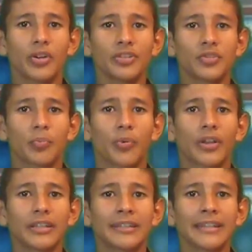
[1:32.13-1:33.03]
voice to
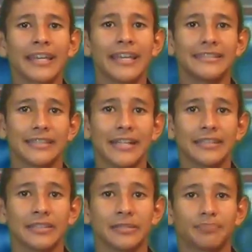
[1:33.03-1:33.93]
protect his
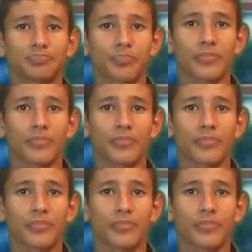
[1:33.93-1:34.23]
identity.